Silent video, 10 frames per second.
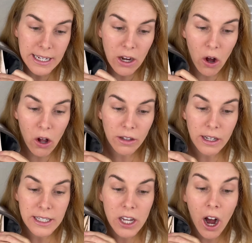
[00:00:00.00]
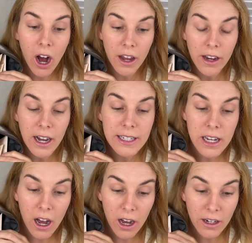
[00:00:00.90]
a ton
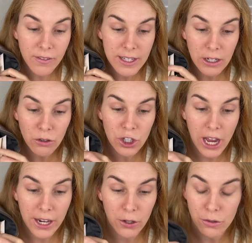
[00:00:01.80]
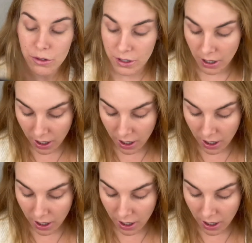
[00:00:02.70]
of single shadows